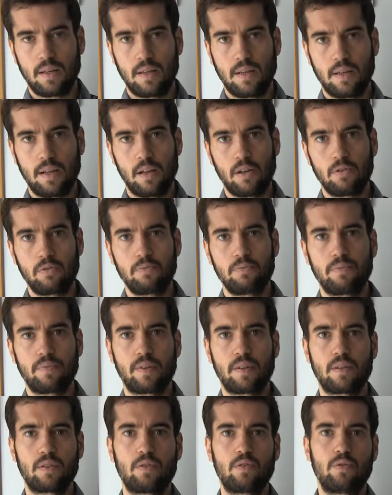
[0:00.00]
Hello,
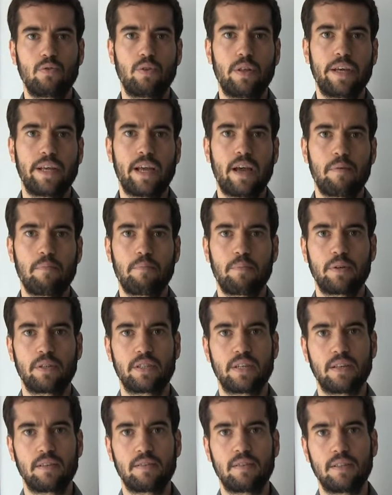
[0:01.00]
today I'm
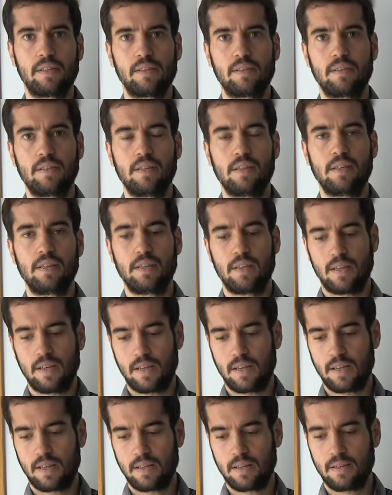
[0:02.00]
presenting the
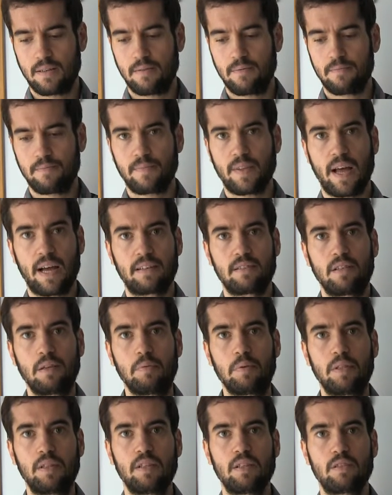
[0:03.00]

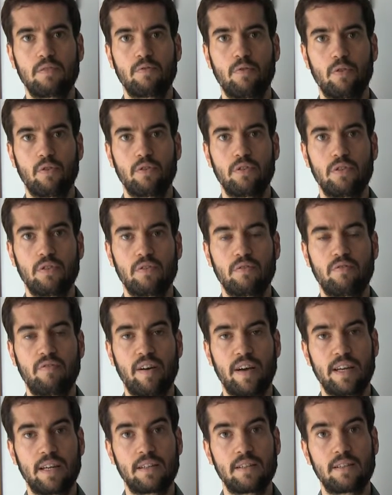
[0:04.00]
activities for the
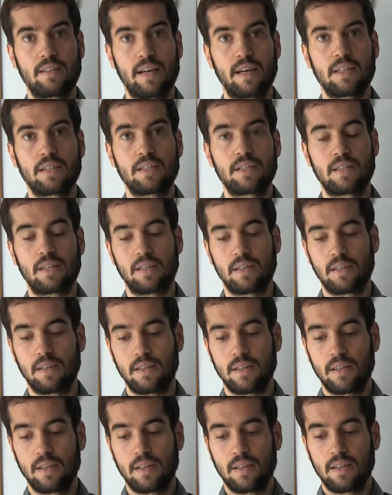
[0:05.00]
final task.
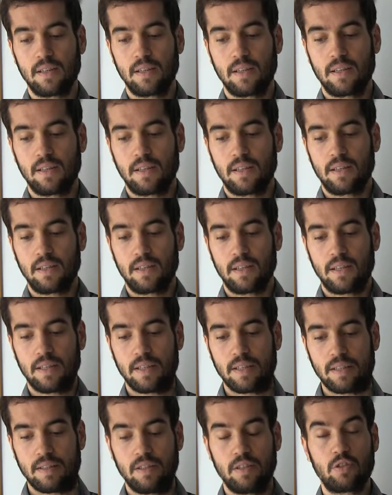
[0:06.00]

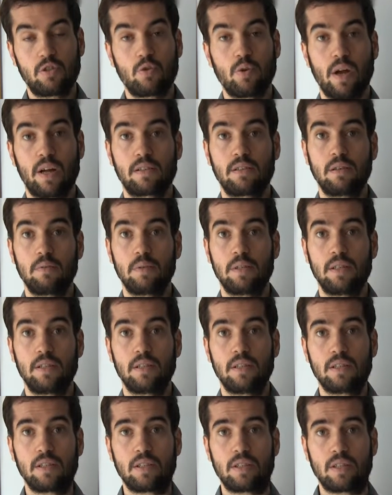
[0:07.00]
These two
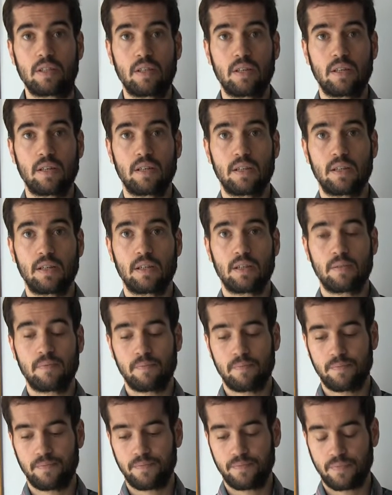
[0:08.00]
activities
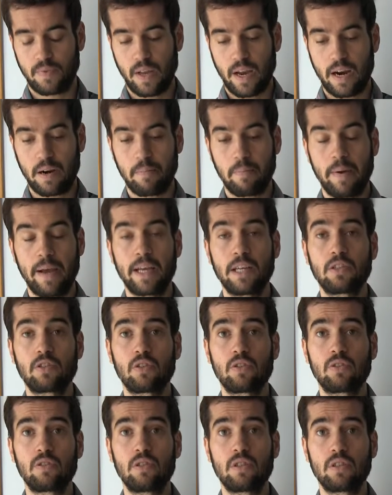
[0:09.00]
are based
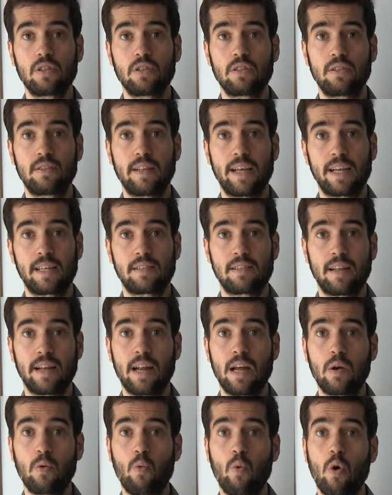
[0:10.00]
on the text that
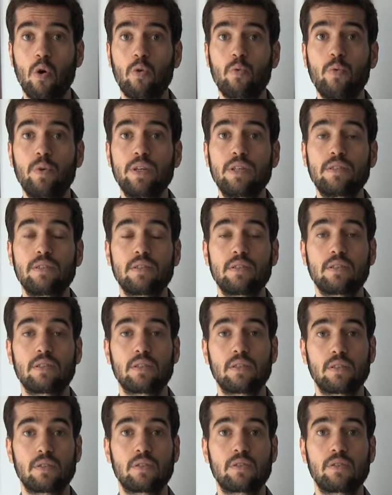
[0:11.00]
I work with
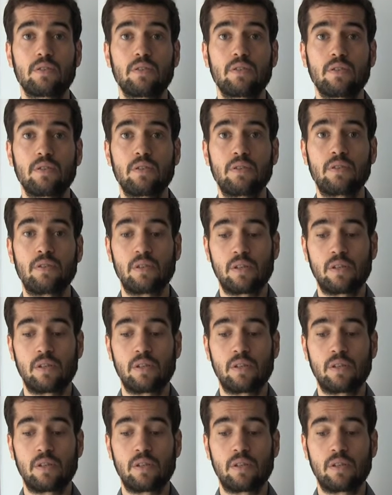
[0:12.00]
on the